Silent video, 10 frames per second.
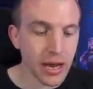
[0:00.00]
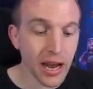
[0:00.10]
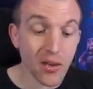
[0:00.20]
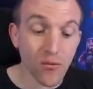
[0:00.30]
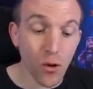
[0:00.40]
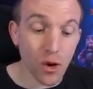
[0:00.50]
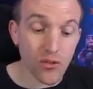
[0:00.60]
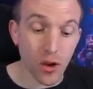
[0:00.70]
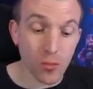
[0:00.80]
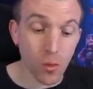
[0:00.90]
Let's
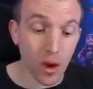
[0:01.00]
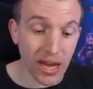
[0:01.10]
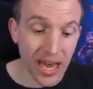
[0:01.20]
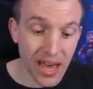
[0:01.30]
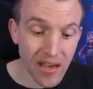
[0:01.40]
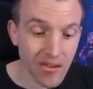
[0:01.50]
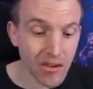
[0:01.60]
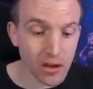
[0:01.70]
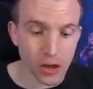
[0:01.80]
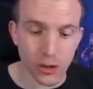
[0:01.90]
focus on what is,
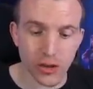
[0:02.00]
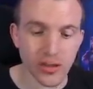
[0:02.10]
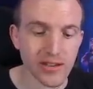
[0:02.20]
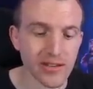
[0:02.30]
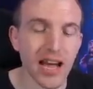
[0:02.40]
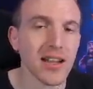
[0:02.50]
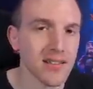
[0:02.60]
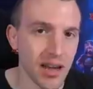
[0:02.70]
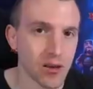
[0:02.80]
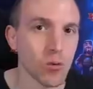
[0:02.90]
show you the
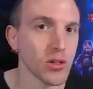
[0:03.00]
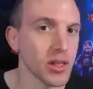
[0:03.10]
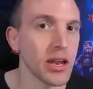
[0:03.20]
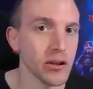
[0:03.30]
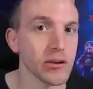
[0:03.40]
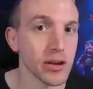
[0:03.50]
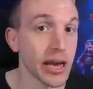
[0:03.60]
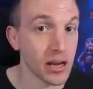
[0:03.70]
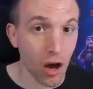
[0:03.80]
stats and what they look like.